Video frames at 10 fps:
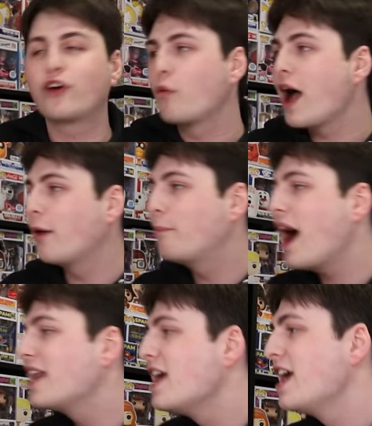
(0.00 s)
for a while,
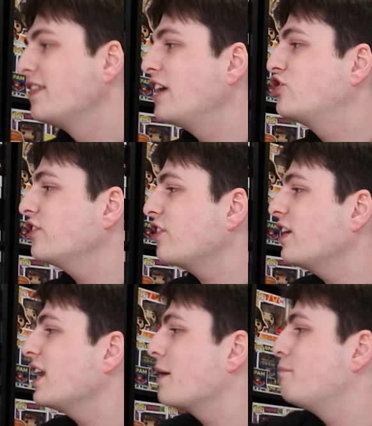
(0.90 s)
but they just got
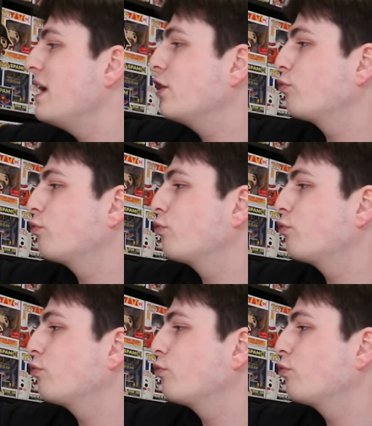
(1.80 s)
in a big